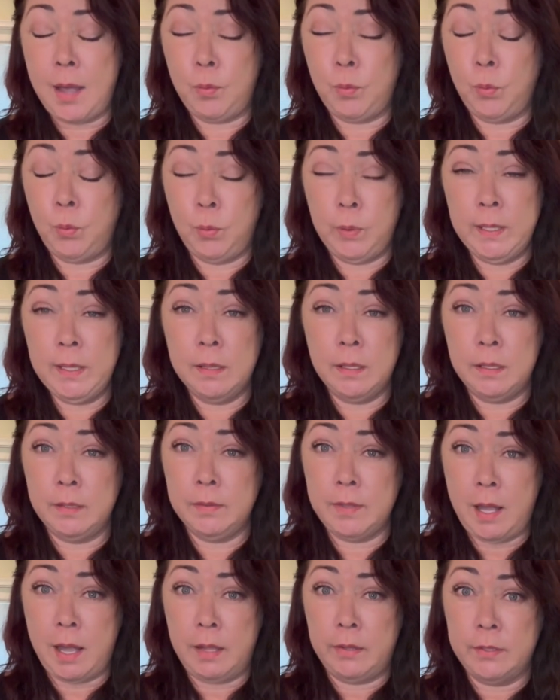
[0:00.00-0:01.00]
We
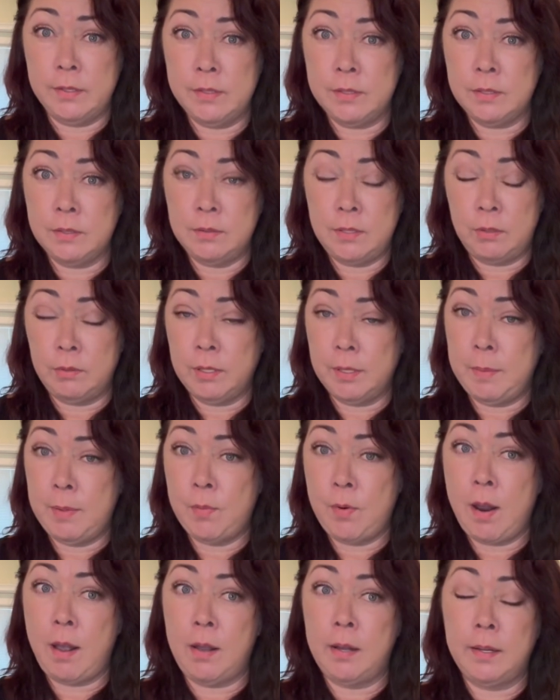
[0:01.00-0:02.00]
love collards, don't get me
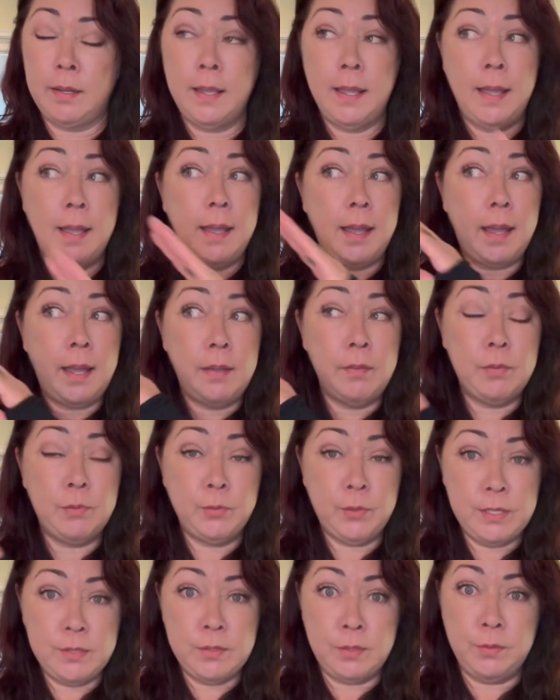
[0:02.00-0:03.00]
wrong. I have a
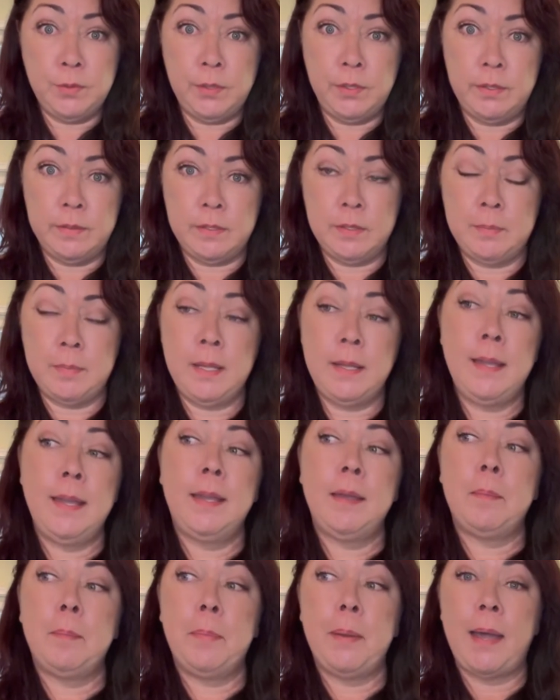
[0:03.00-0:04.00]
freezer full of them,
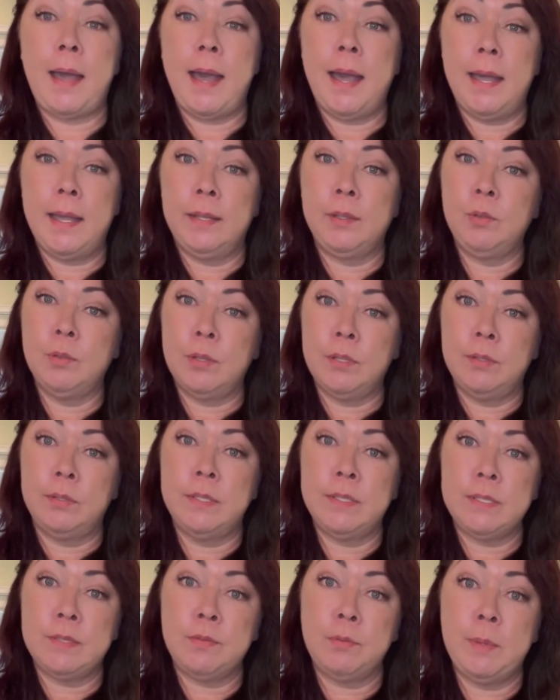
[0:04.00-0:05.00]
but I grow
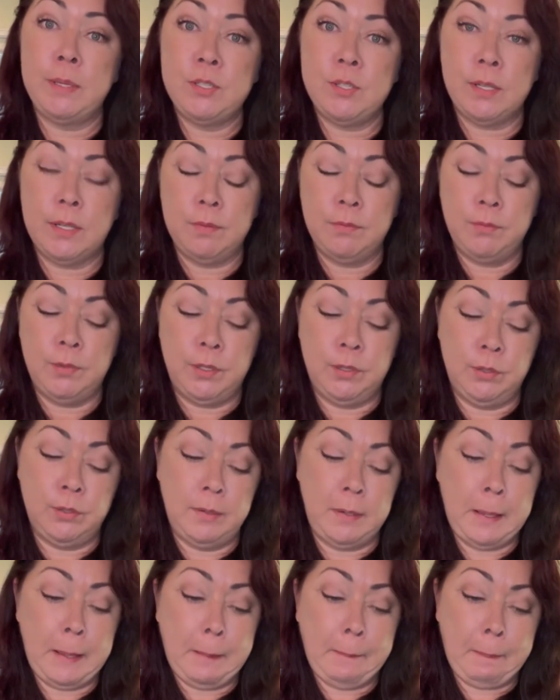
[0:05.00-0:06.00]
this for my chicken food.
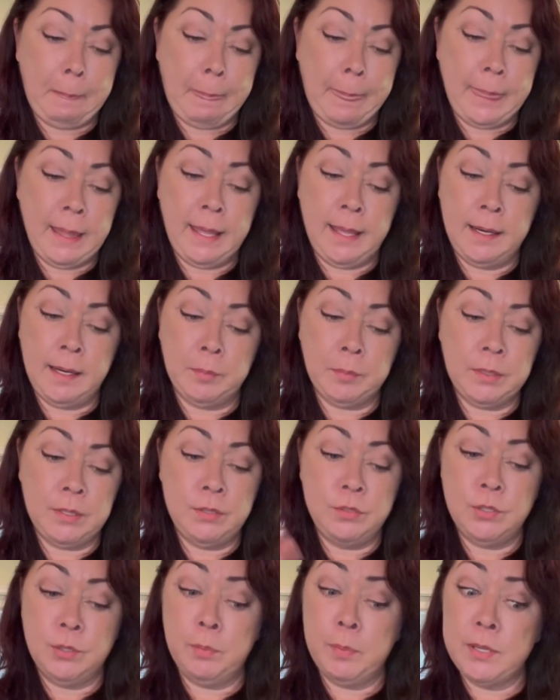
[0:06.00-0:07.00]
And I'm gonna
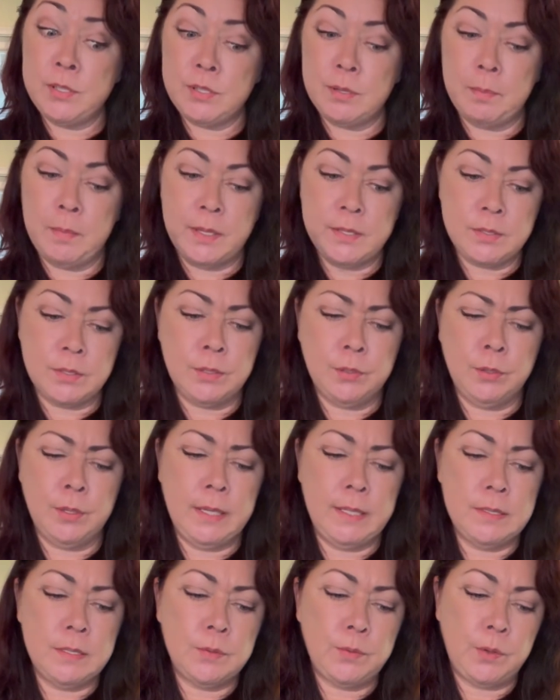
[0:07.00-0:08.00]
do a bunch of mustard
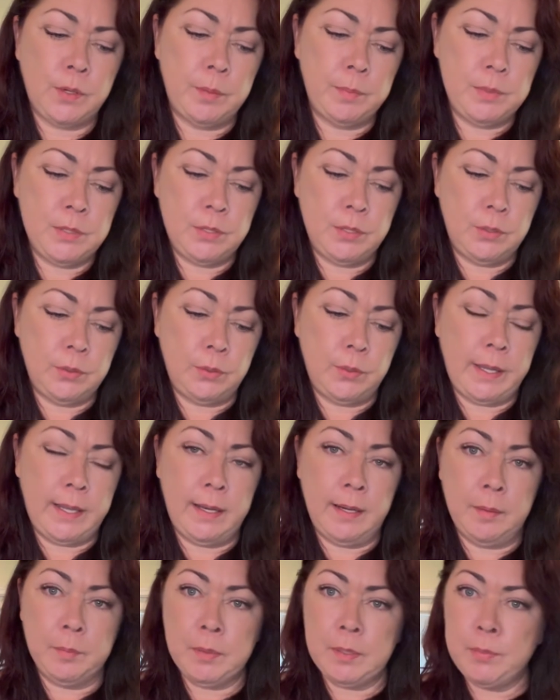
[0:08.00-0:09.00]
greens for them too,
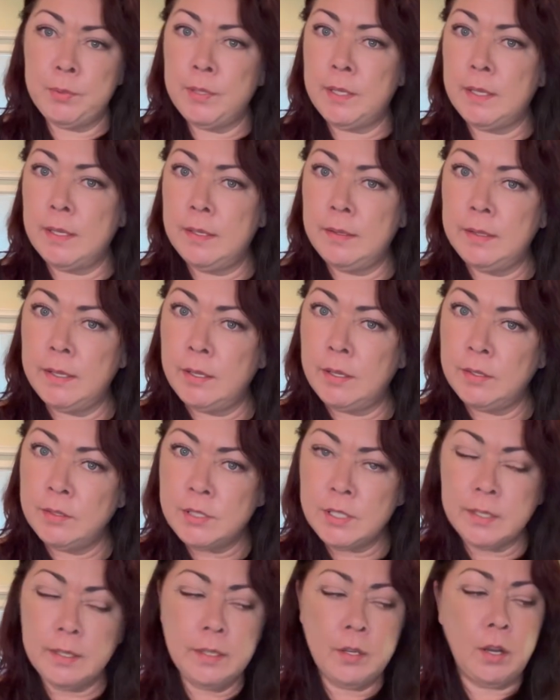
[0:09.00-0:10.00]
and I'm gonna put it in their
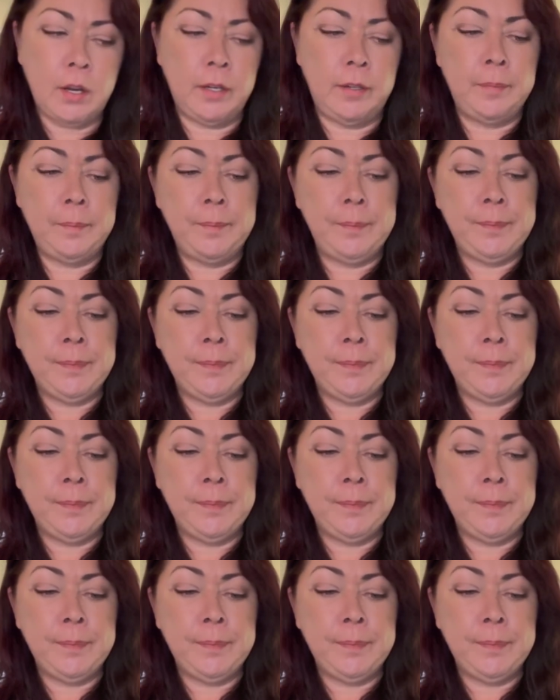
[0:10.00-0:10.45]
chicken garden.